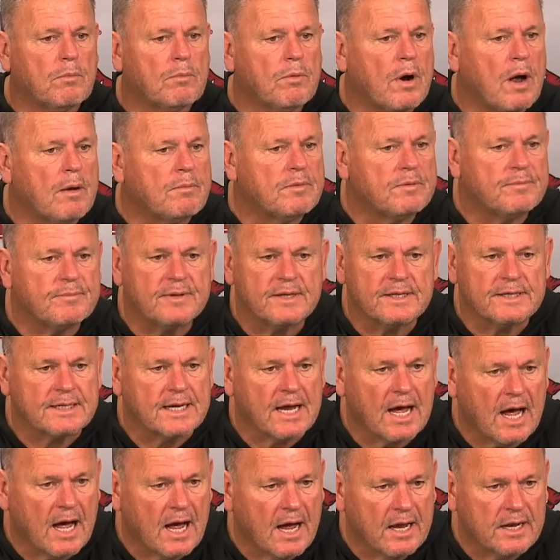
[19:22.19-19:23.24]
Probably
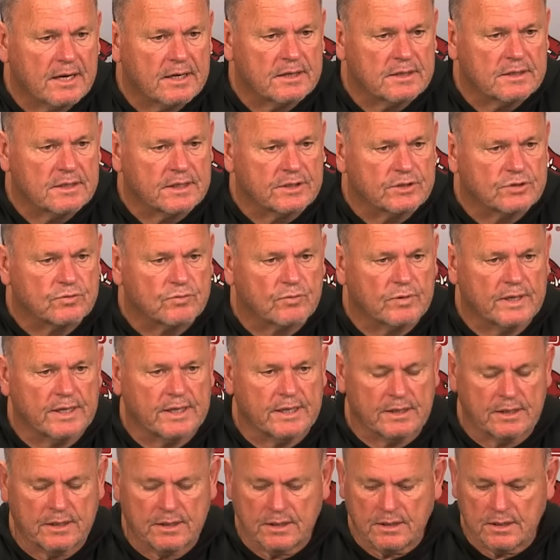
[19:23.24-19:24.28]
not this
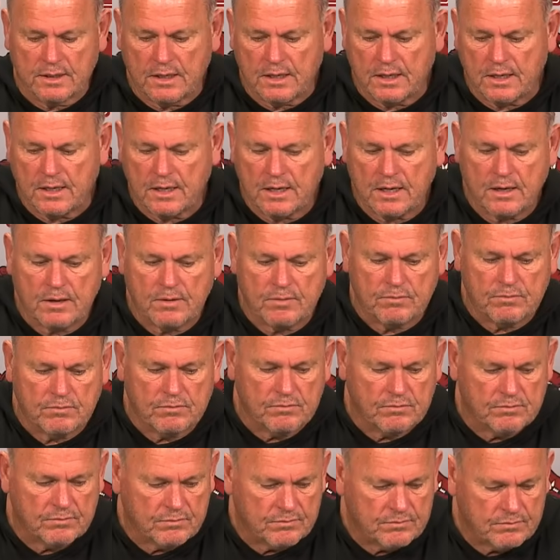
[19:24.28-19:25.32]
week. Uh,
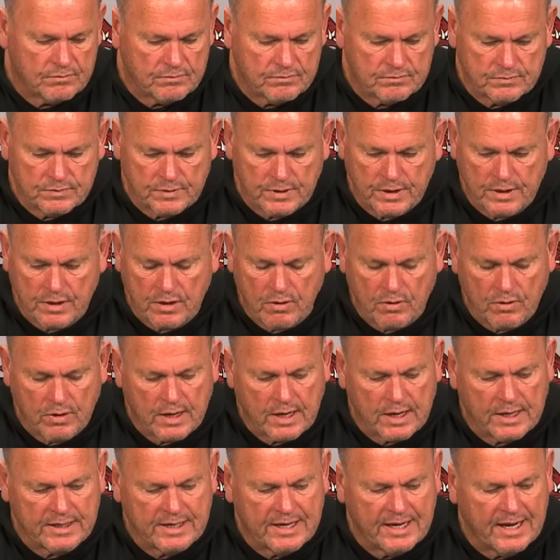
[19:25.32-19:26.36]
you know,
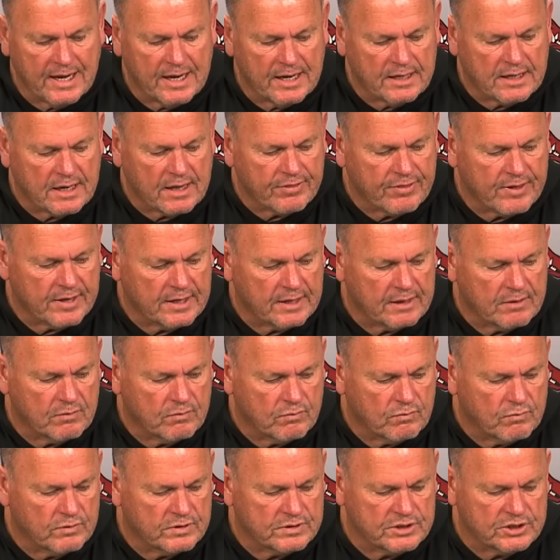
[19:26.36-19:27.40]
again, I think
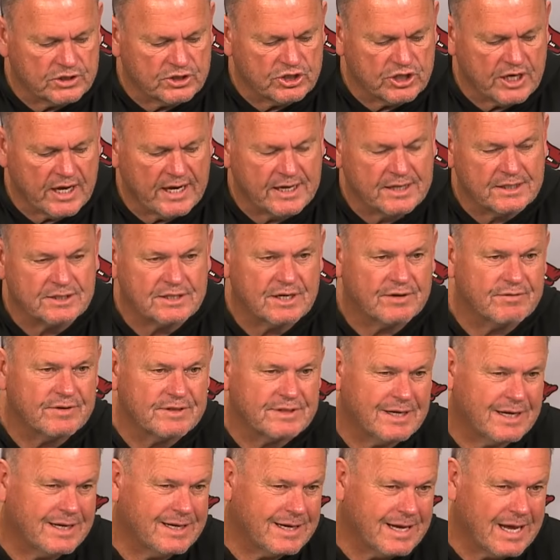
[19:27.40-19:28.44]
with the change,
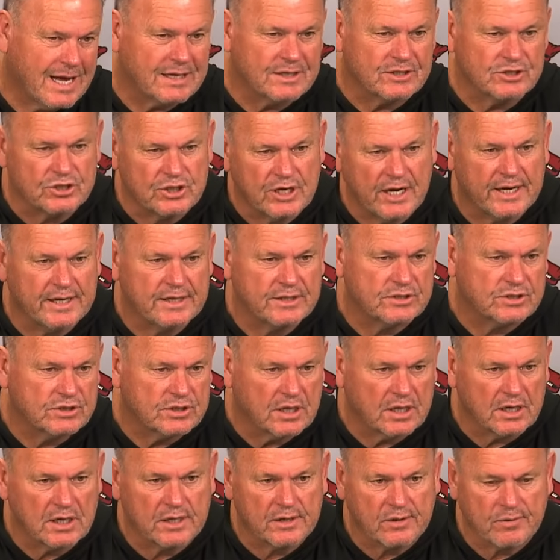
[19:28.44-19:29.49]
everything kind of changed
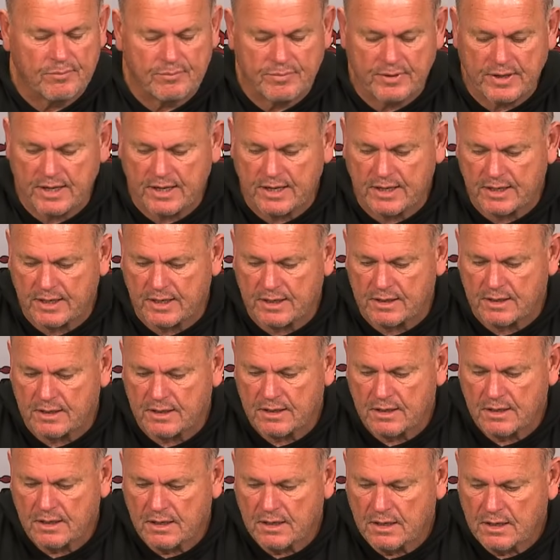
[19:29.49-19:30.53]
a little bit, and
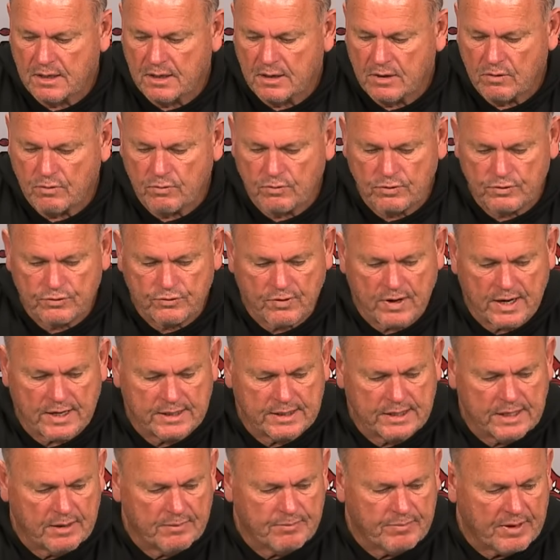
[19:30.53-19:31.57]
we're trying to
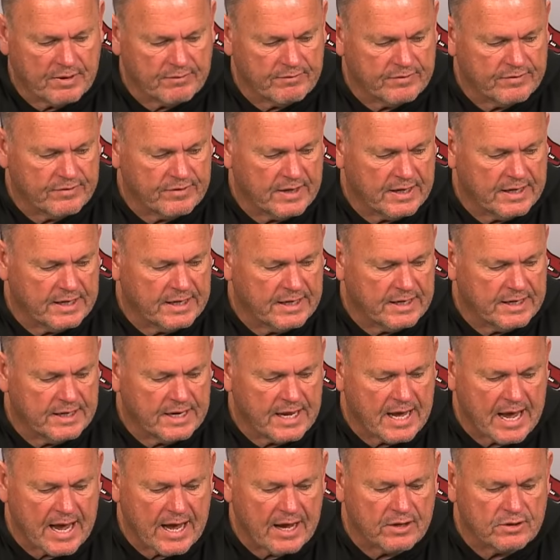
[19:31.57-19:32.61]
keep everything in
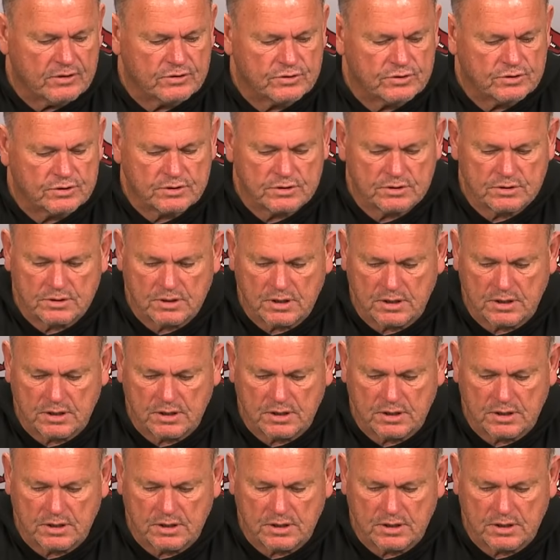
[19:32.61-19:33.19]
house.